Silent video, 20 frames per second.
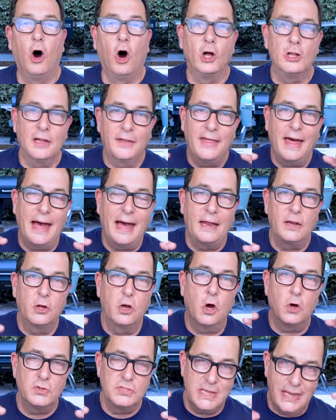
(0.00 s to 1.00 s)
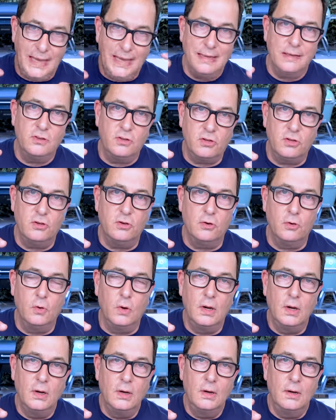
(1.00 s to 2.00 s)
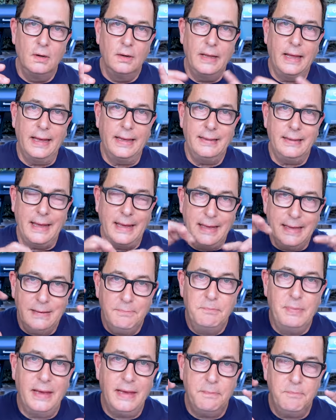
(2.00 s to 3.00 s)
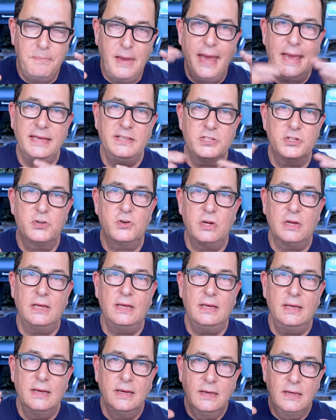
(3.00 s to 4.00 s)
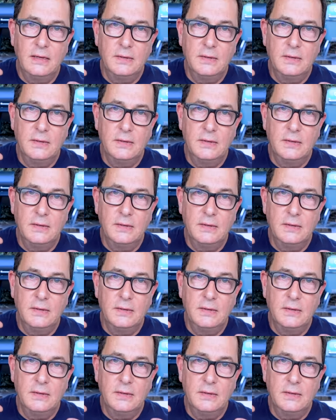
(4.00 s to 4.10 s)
All of that goes into a, a, a pastry,